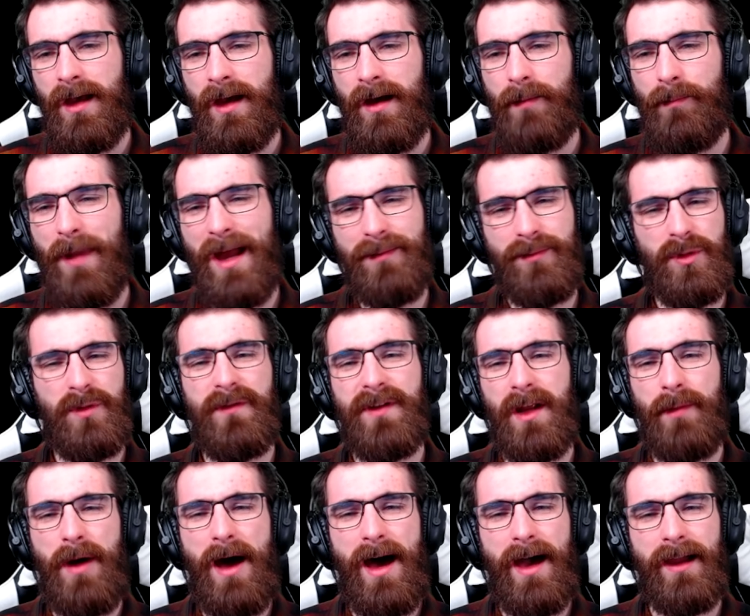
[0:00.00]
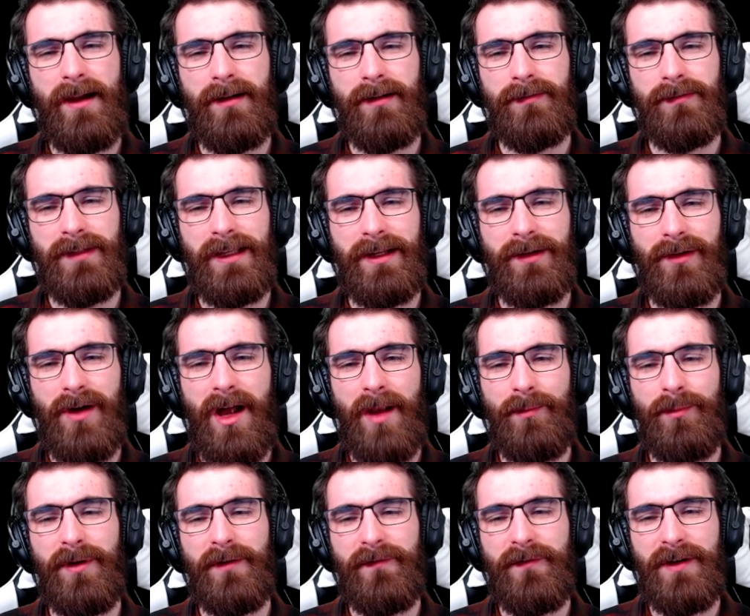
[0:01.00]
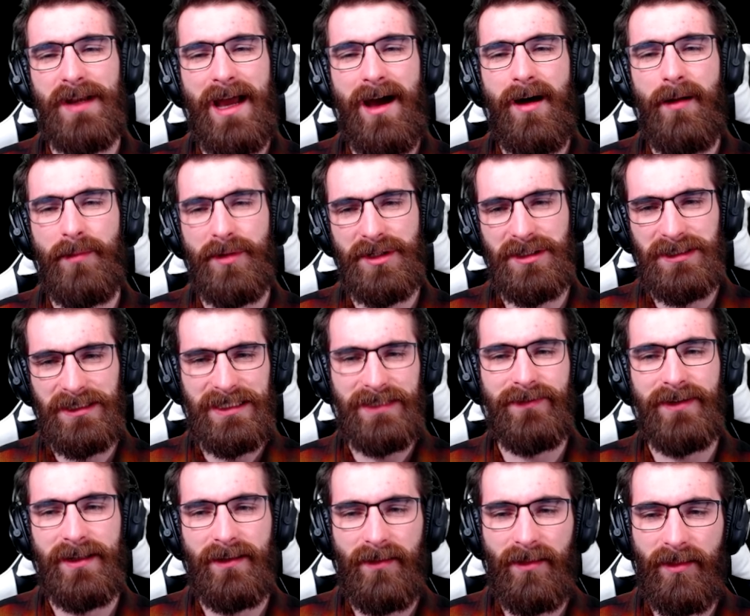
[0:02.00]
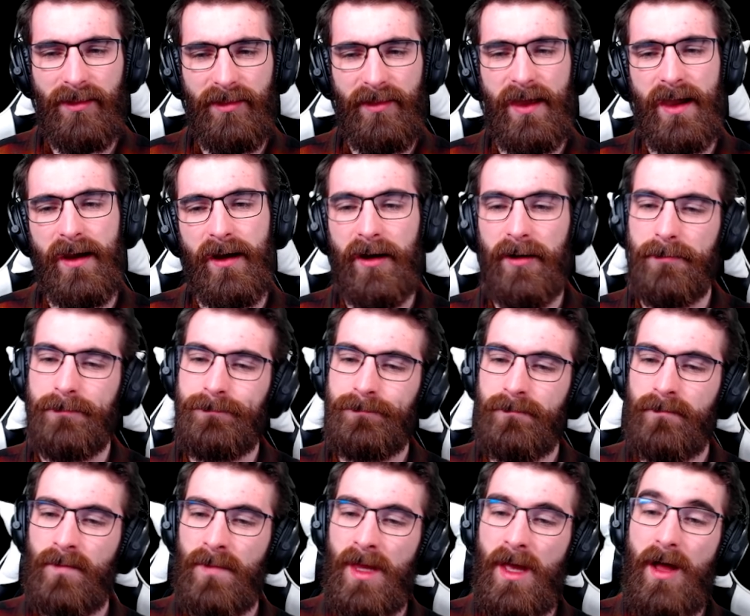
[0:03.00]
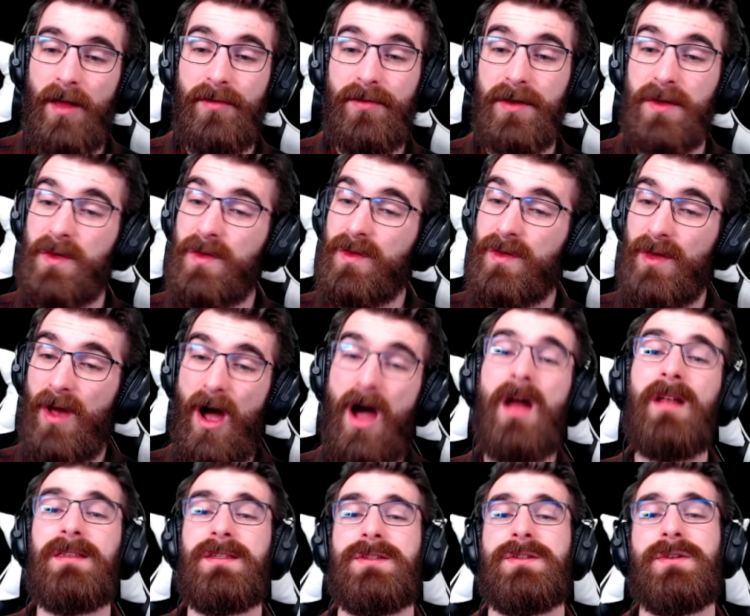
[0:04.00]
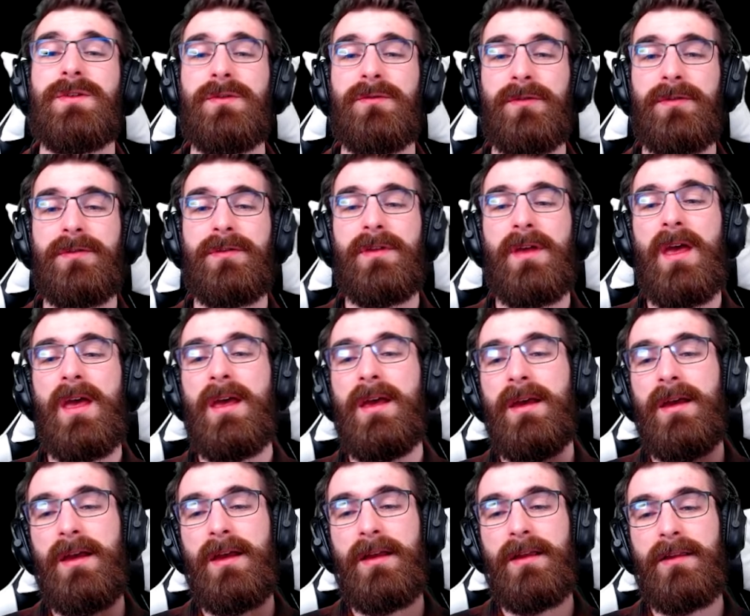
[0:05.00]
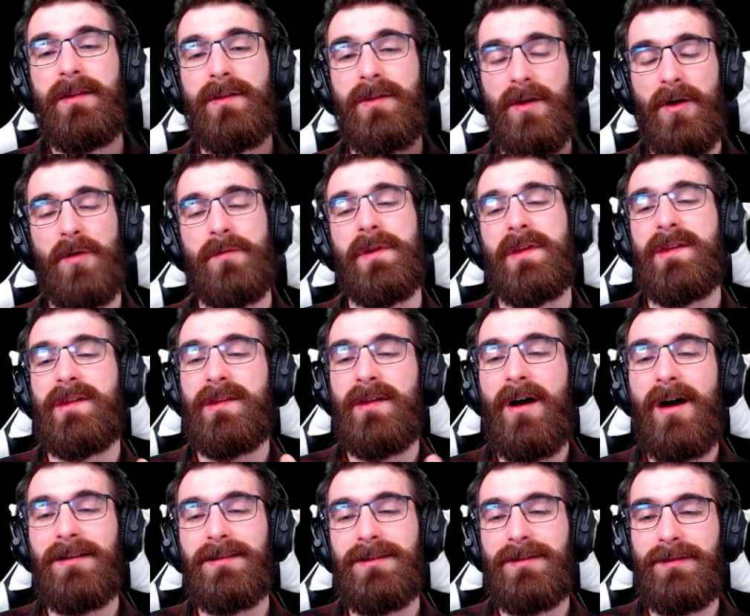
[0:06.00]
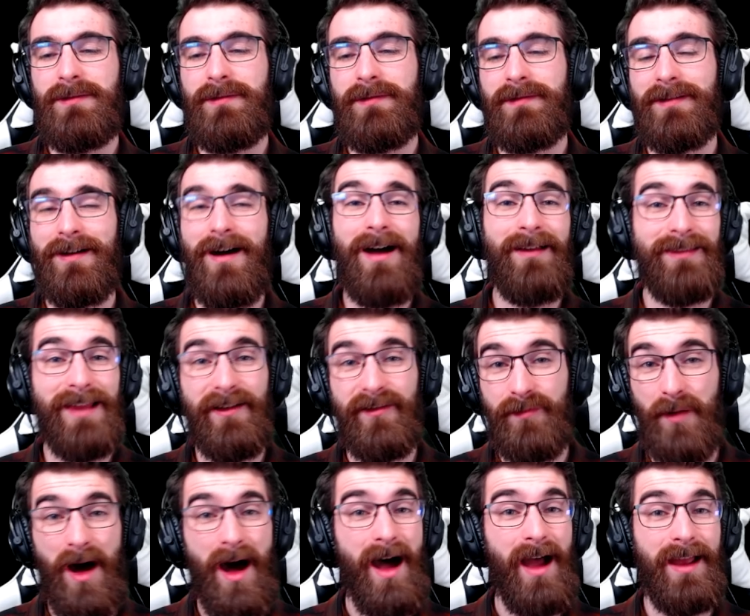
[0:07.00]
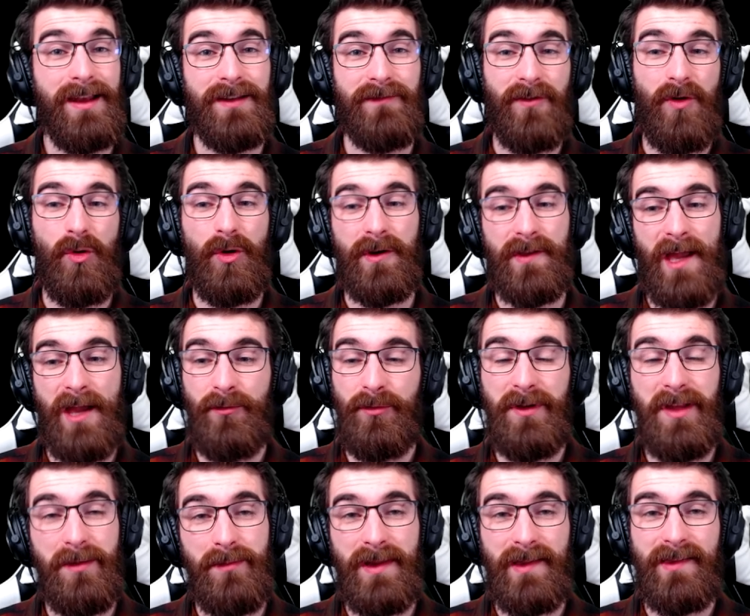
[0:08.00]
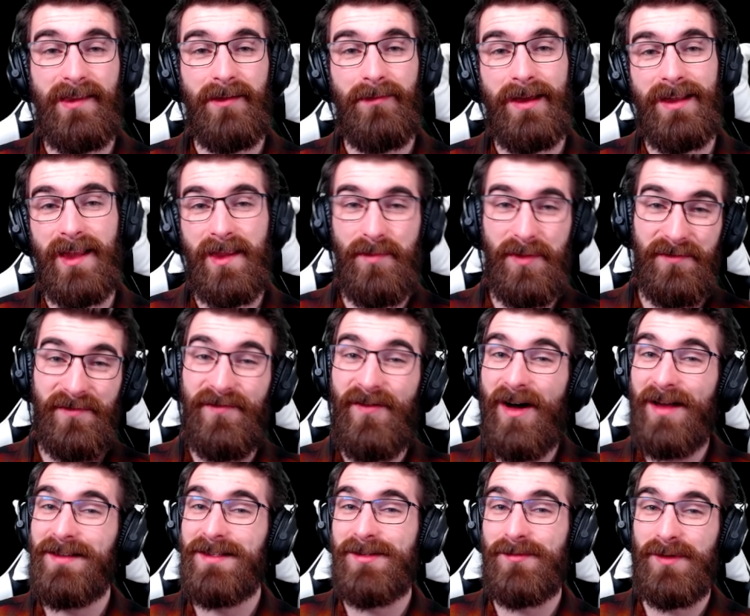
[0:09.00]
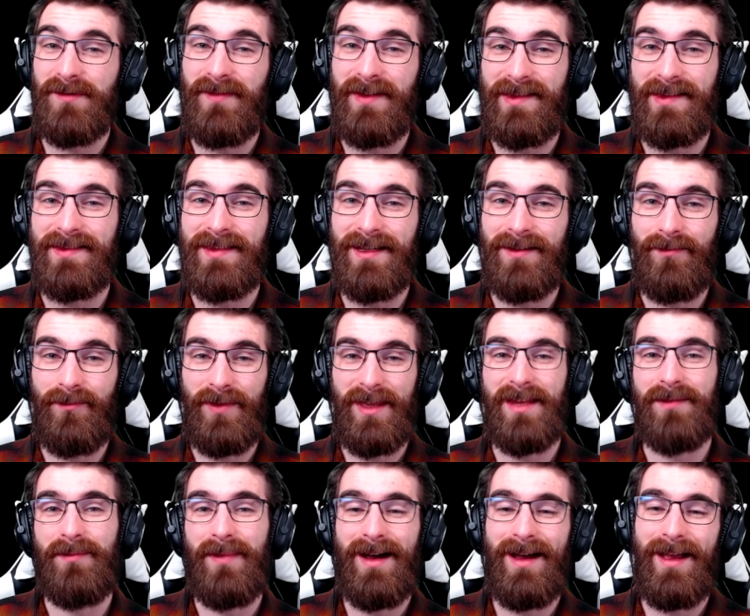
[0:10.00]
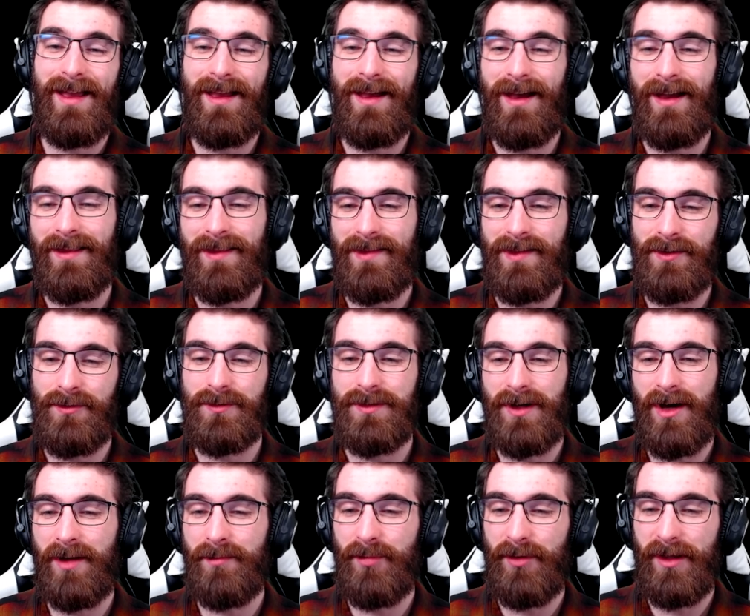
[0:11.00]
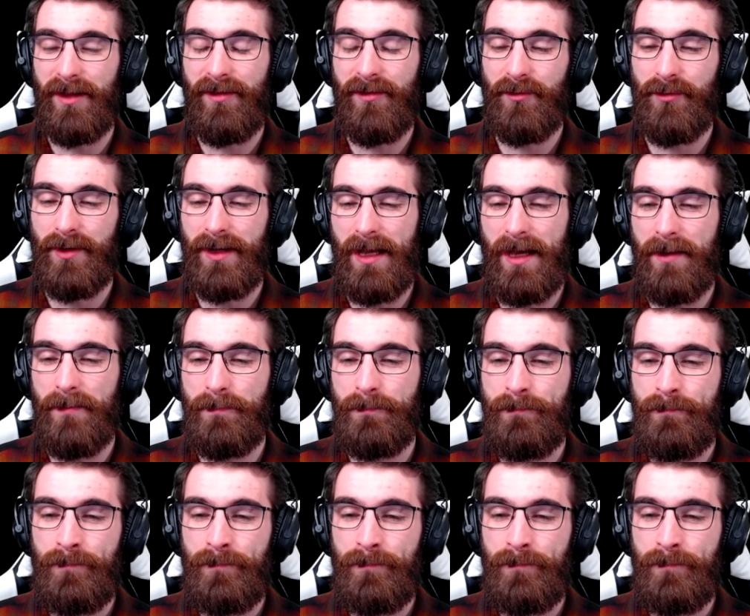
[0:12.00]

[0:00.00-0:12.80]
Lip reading: Might move it up higher later on, but for now I'm gonna leave it there. The Sawtooth. So the Sawtooth got left behind, of course. I really miss them, and it's been fun to revisit them in my Zero Dawn playthrough again.